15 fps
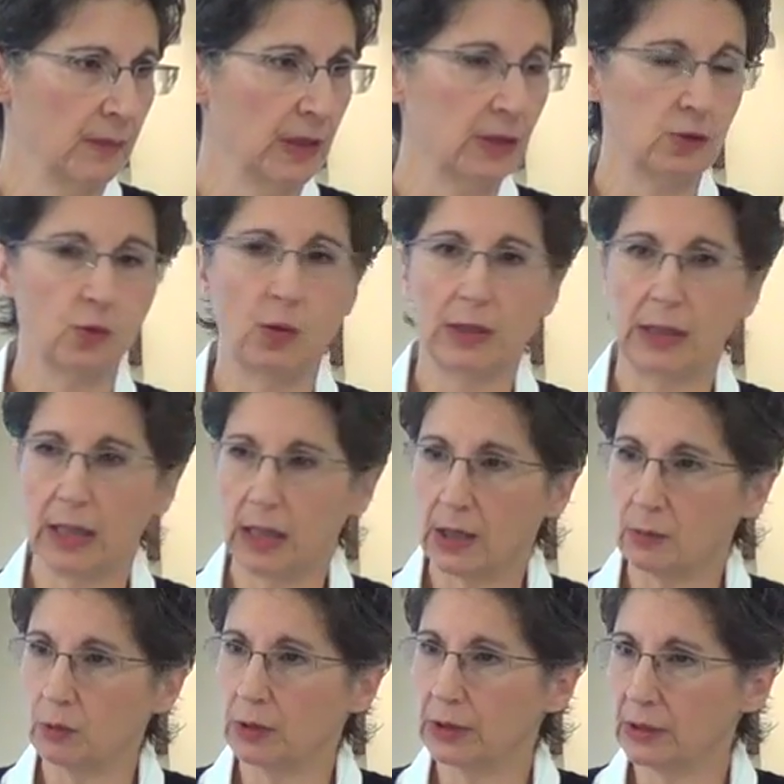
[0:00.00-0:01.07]
is what
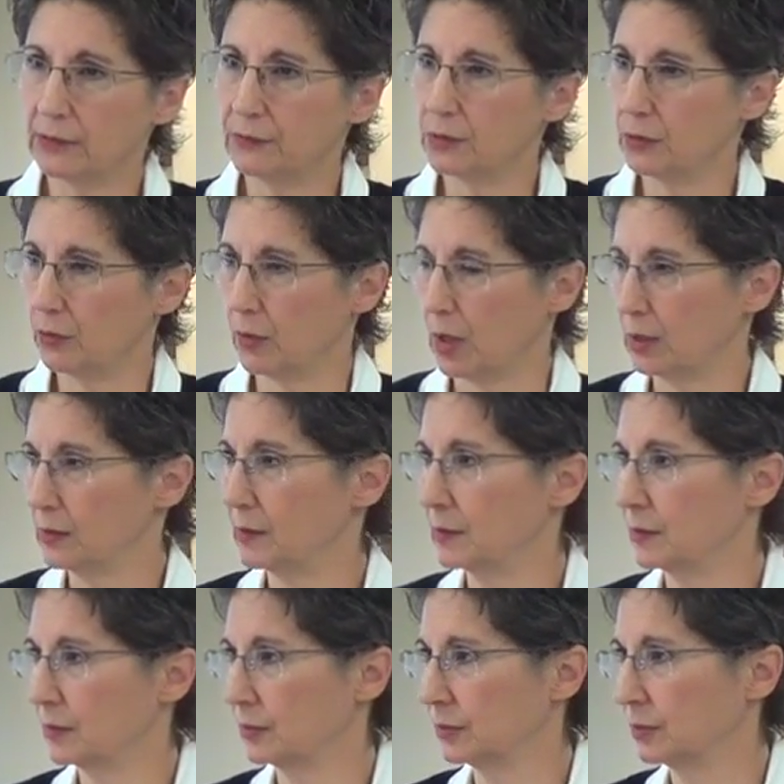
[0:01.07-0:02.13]
God will give to us.